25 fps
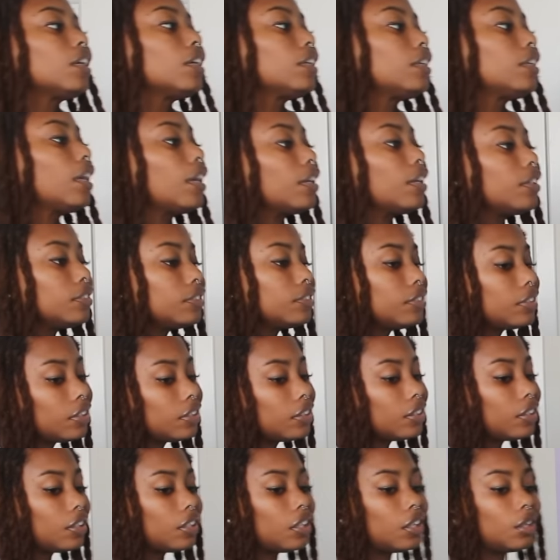yeah,
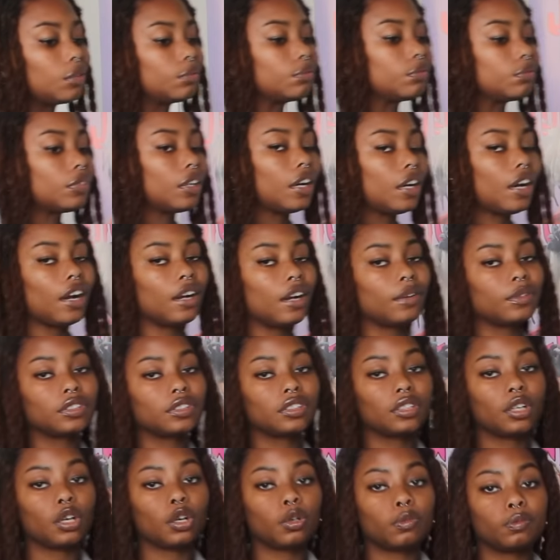I
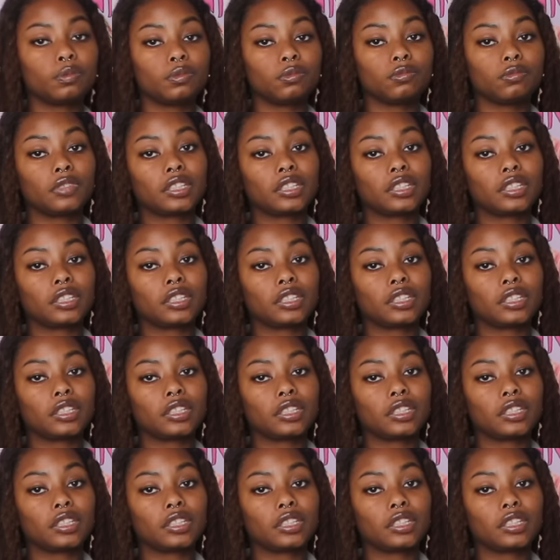really hope